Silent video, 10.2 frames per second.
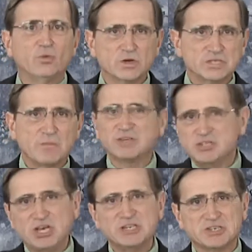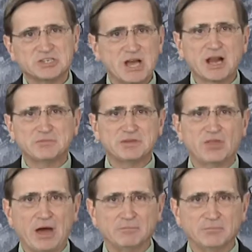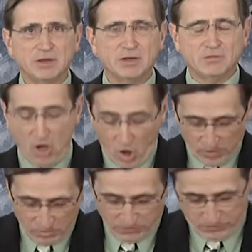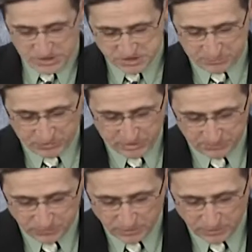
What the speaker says: was up to Jesus, not up to them. They were free as a bird.